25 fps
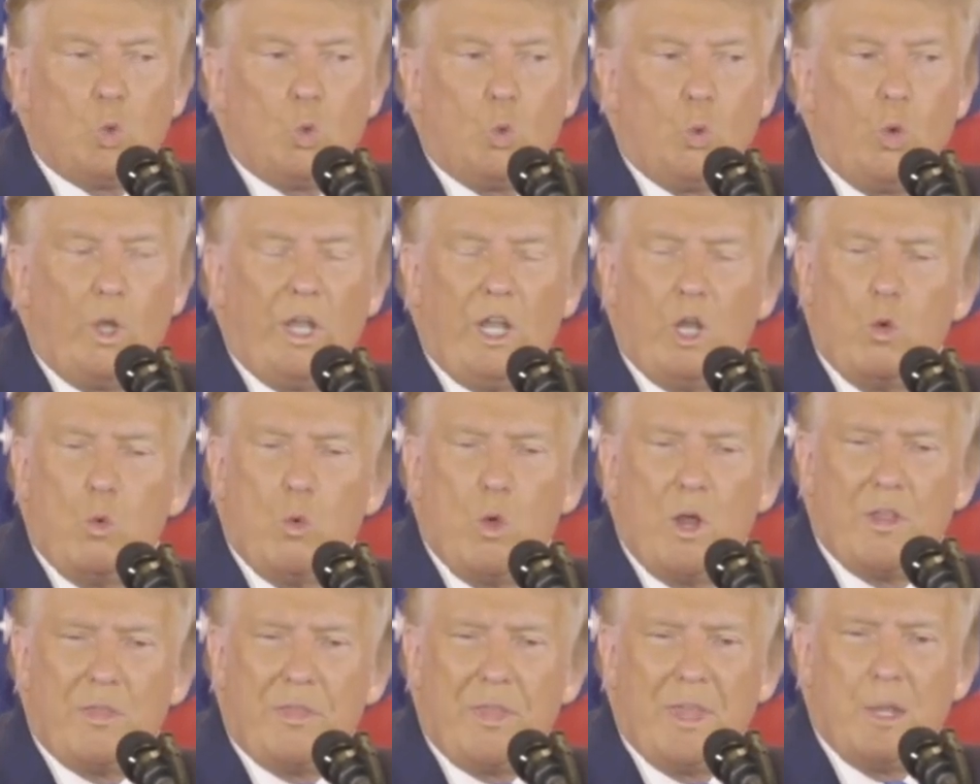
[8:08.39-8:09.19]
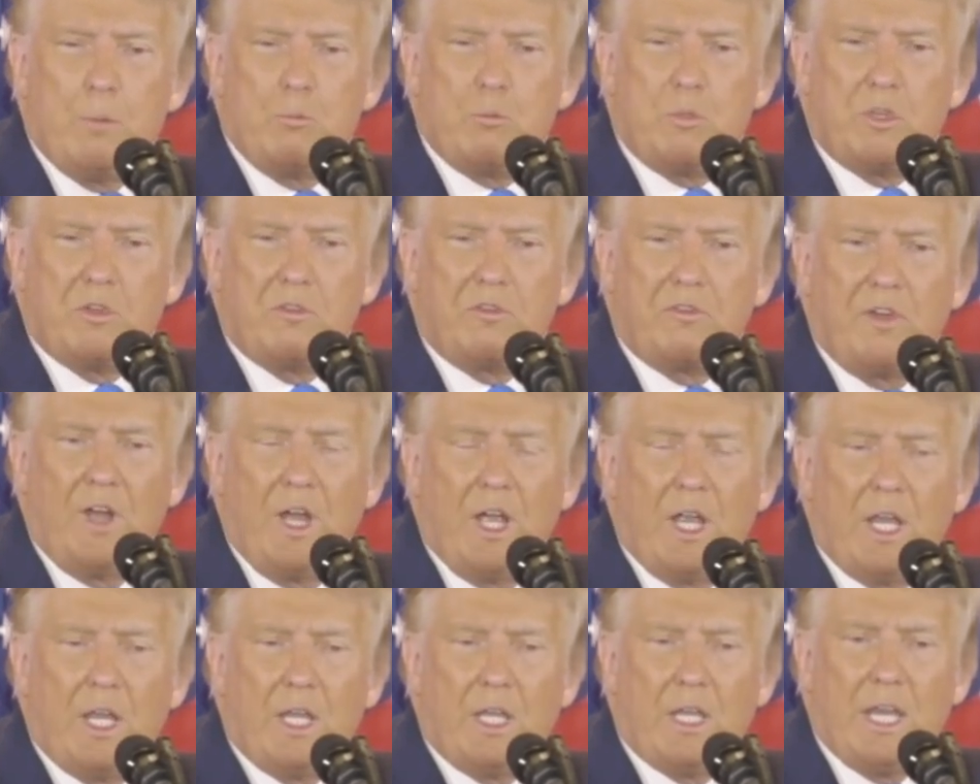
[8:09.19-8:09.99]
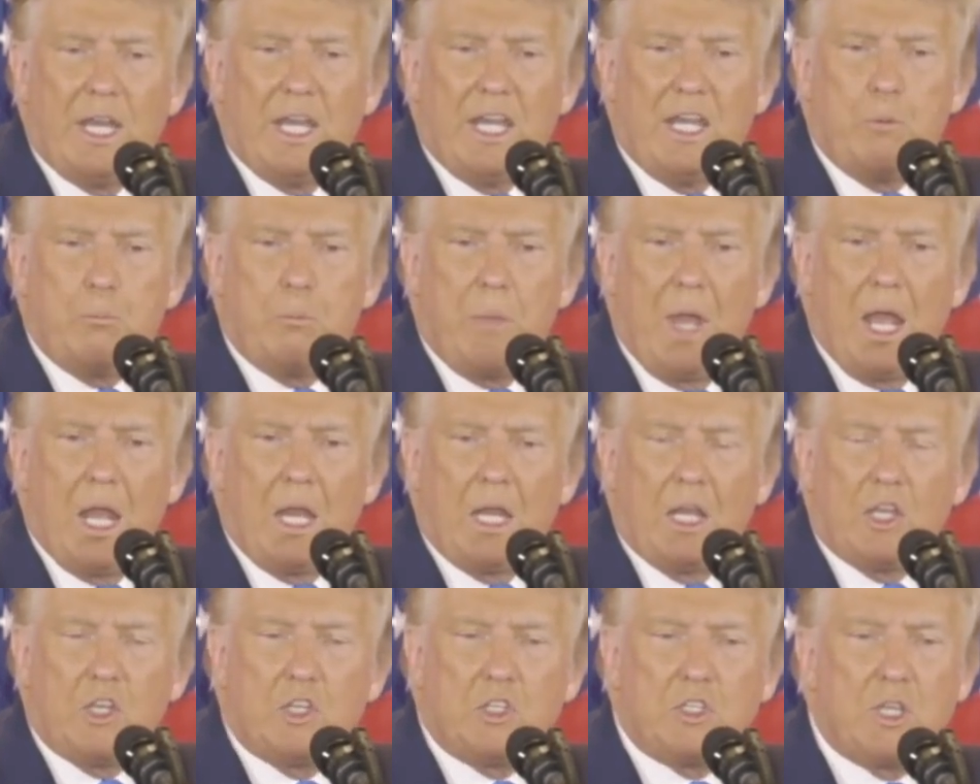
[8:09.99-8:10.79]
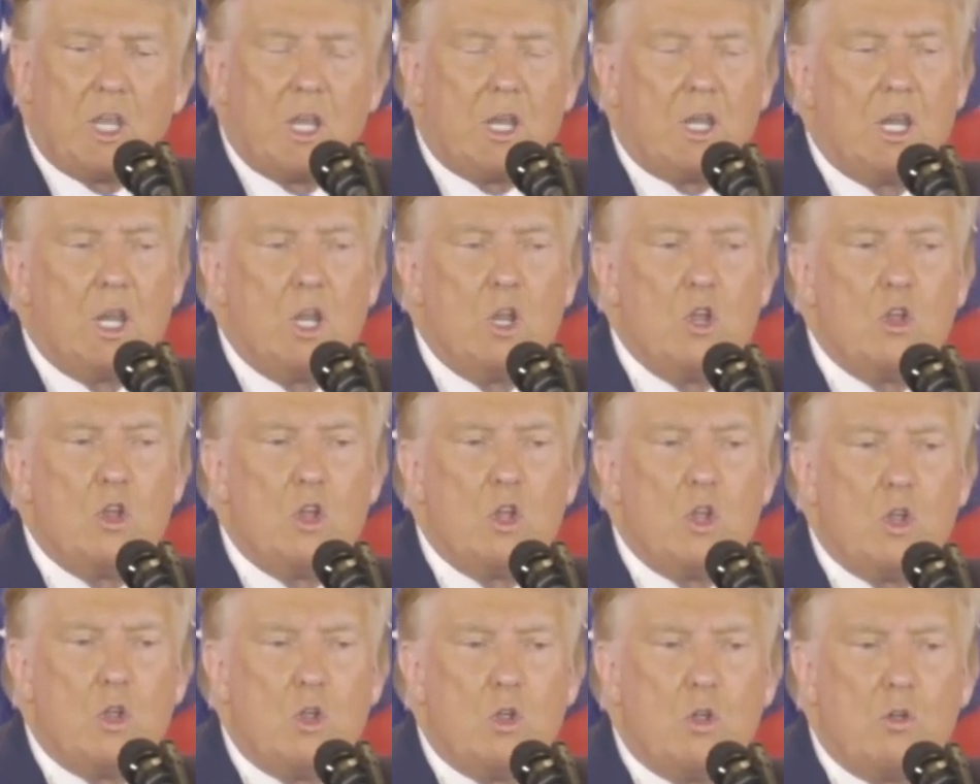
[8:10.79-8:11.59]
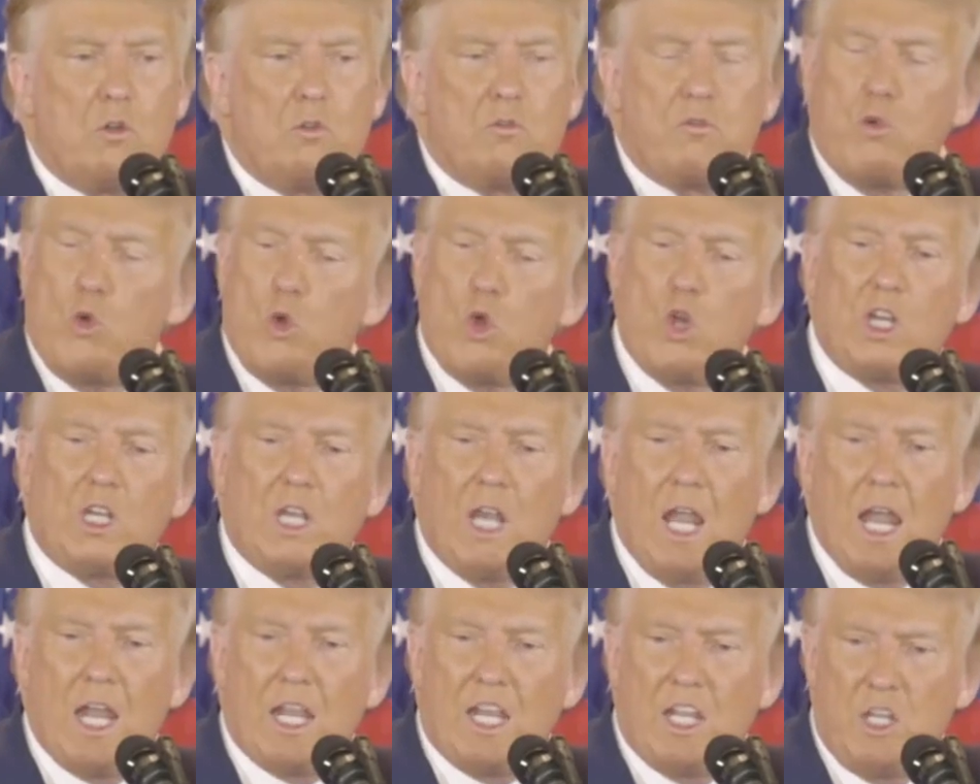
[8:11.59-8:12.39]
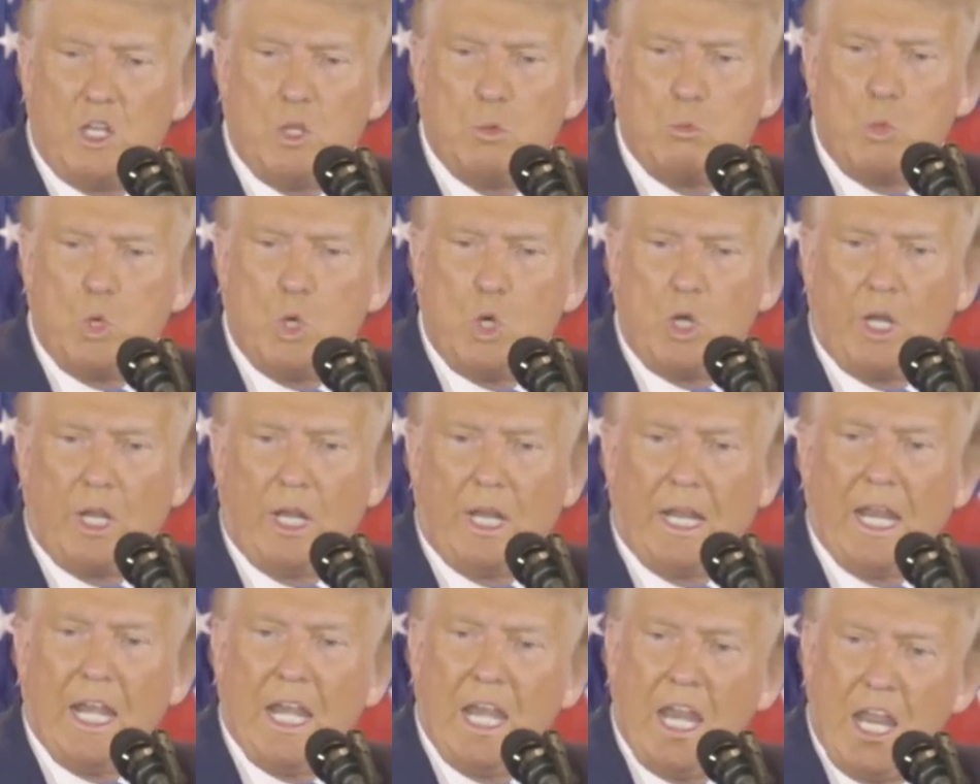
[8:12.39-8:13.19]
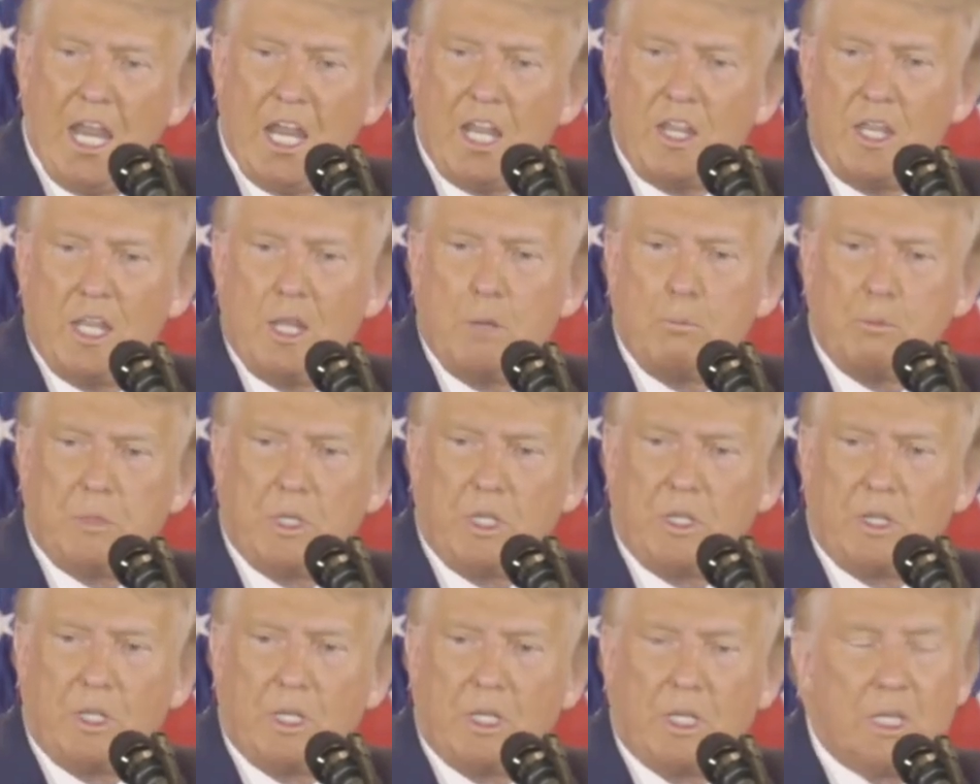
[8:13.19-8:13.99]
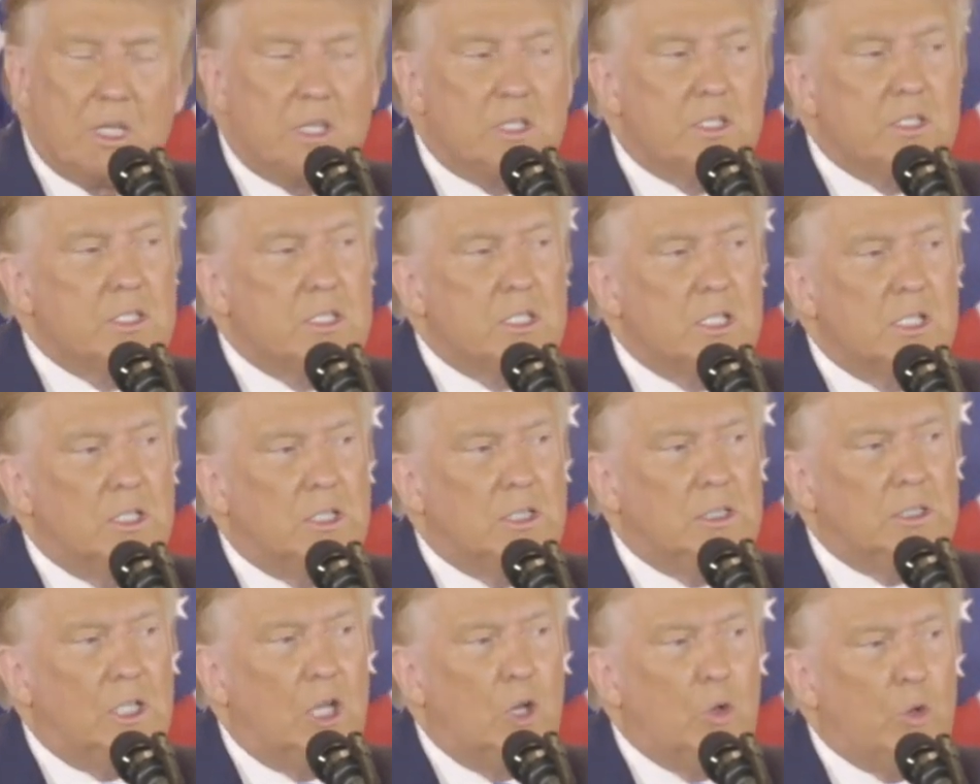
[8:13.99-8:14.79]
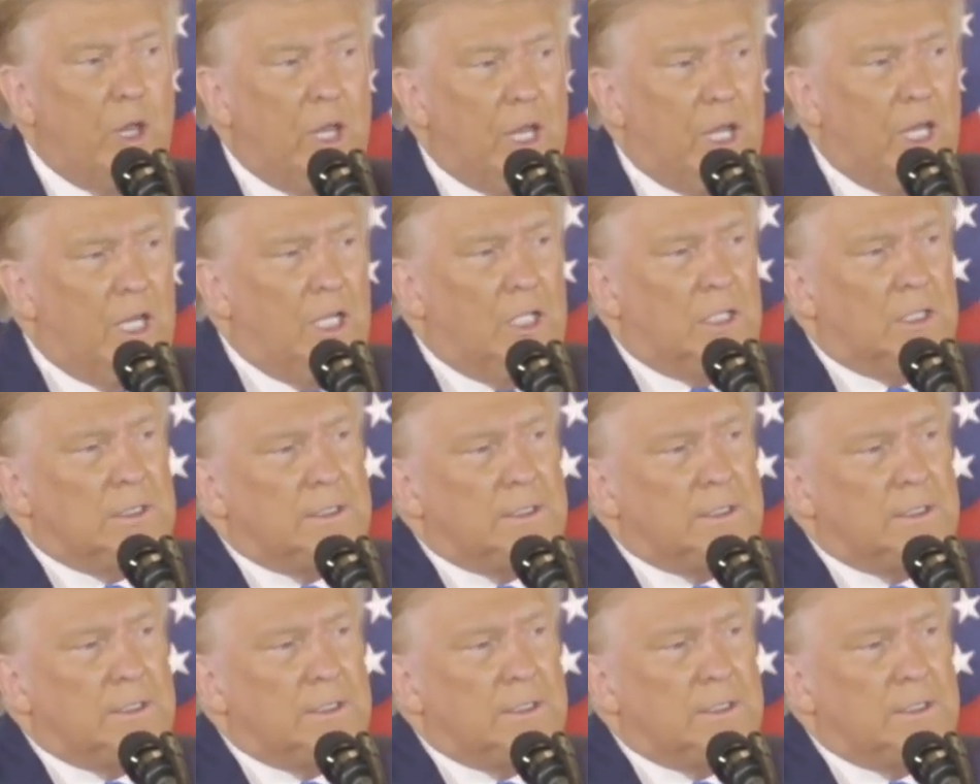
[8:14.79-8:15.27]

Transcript: We don't want them to find any ballots at 4 o'clock in the morning and add them to the list, okay?